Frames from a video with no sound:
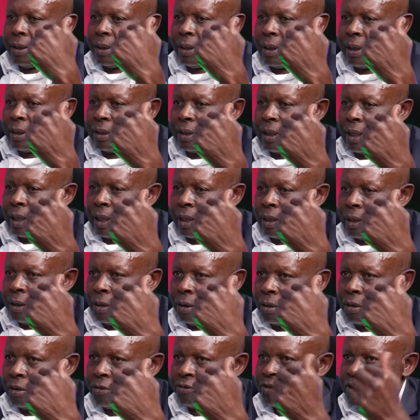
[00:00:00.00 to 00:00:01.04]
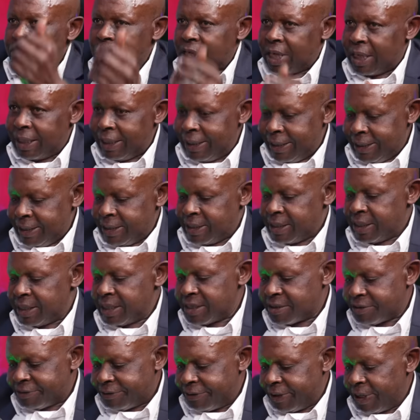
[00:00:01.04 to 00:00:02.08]
uh, there are a lot of
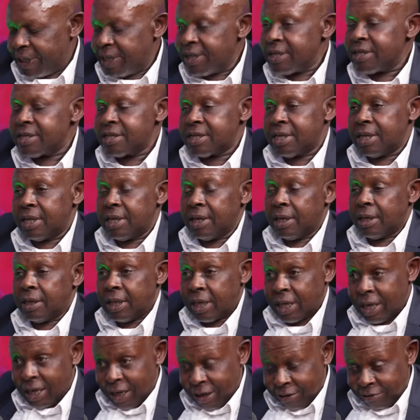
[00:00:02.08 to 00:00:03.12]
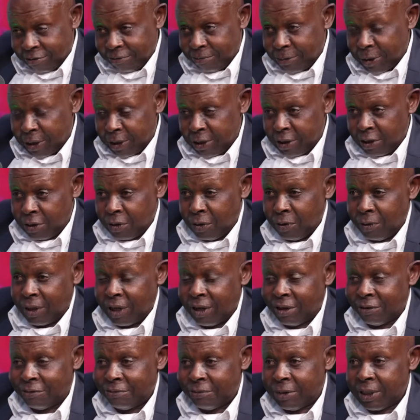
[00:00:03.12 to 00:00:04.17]
challenges facing the government, the new
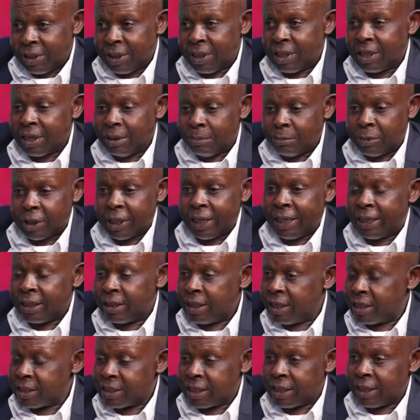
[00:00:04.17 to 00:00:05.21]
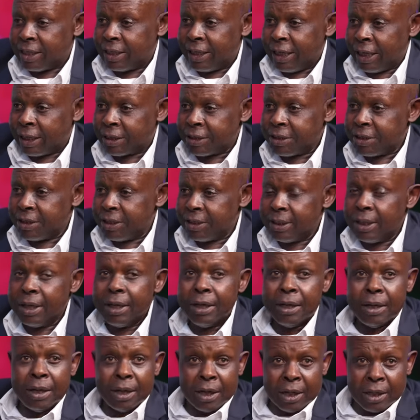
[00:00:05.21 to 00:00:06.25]
government, and I'm glad there's an election.
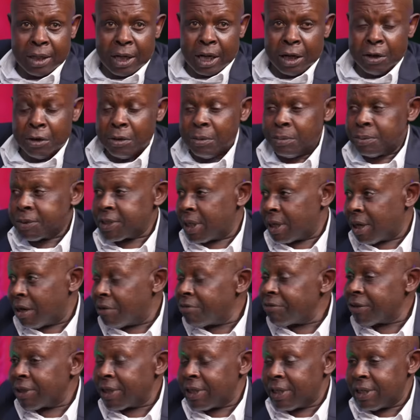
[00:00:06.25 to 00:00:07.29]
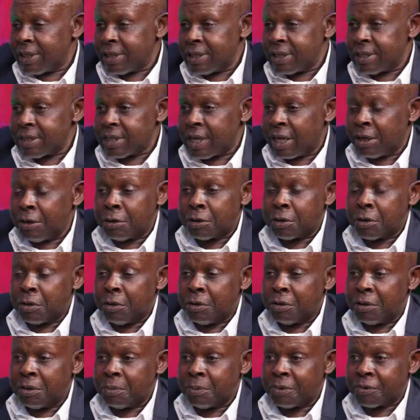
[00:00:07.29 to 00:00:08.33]
And I hope South Africans are not
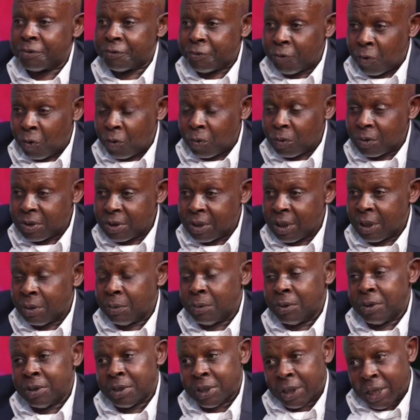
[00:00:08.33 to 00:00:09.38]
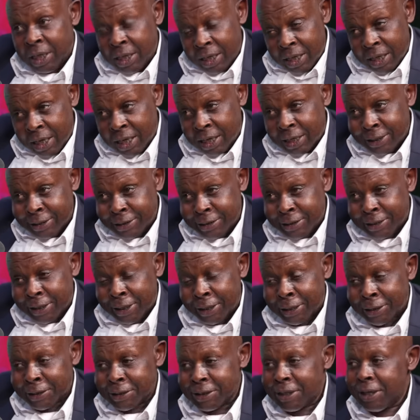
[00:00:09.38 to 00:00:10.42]
going to be fooled. They will realize
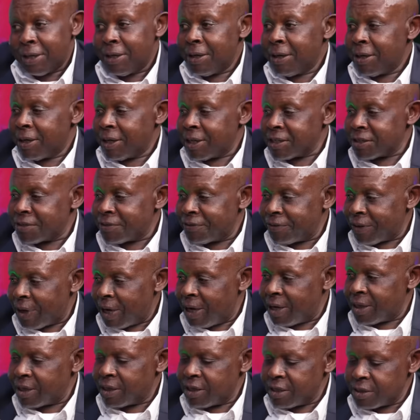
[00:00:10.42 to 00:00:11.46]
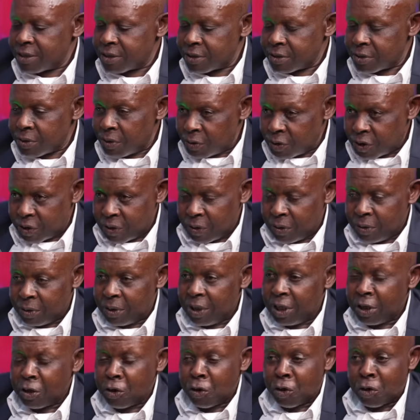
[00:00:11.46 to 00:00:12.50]
that as far as
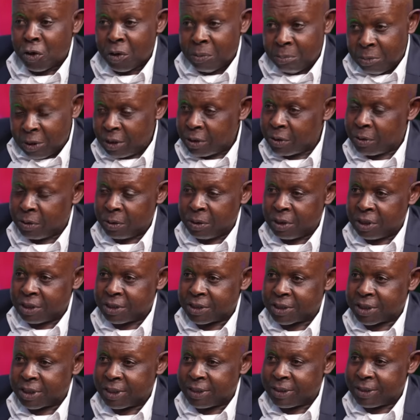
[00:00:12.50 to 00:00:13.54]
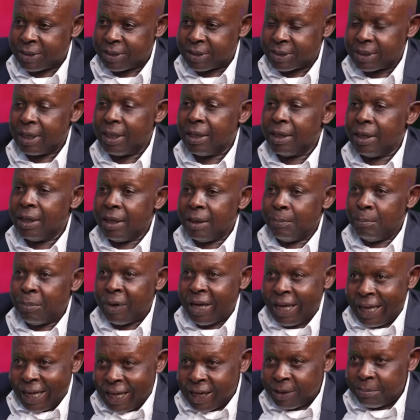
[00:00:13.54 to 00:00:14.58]
socio-economic conditions,
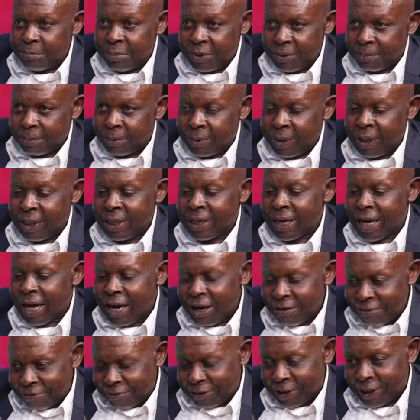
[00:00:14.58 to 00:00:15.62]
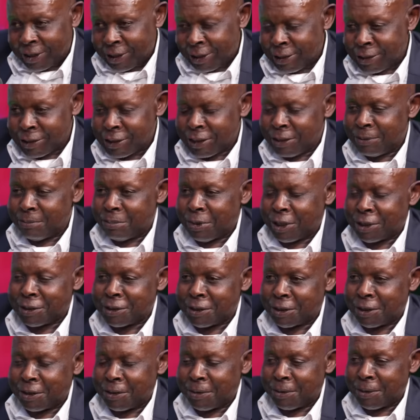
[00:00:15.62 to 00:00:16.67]
black people and Africans in
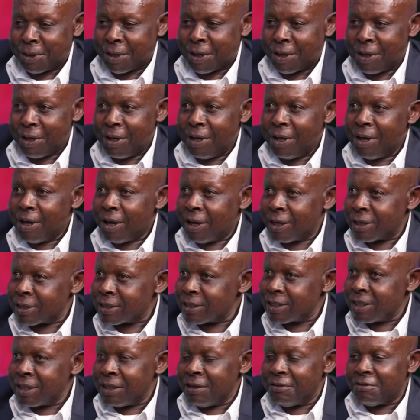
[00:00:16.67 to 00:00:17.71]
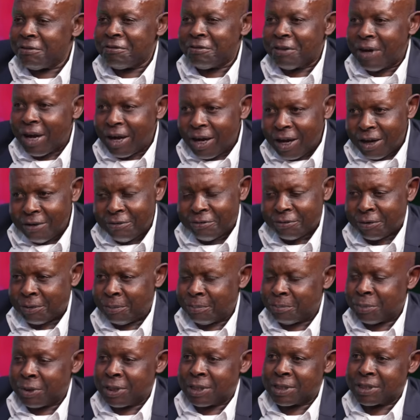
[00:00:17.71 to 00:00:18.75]
particular are still far from
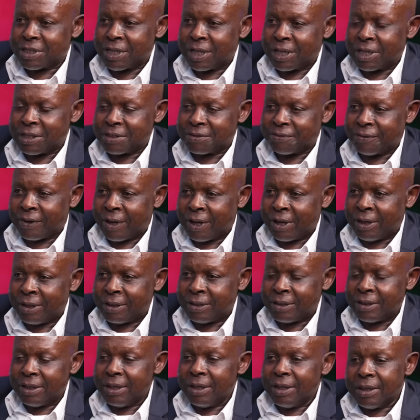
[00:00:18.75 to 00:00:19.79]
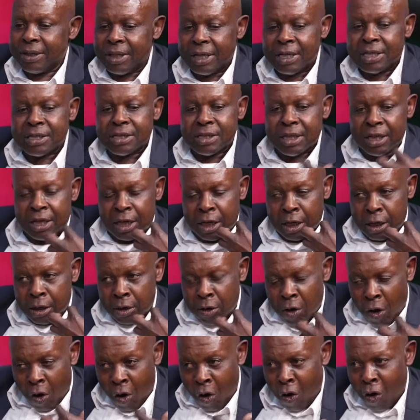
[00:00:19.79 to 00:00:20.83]
being satisfied. There is still a
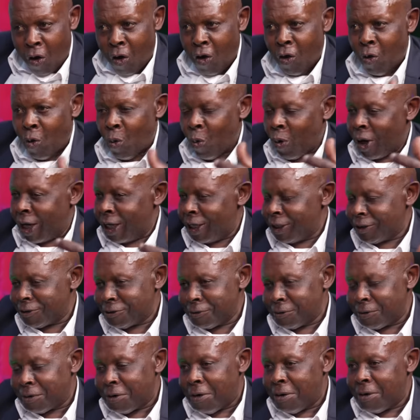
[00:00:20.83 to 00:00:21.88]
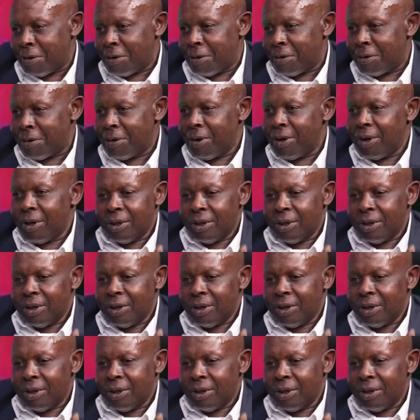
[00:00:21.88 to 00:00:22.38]
long way to go.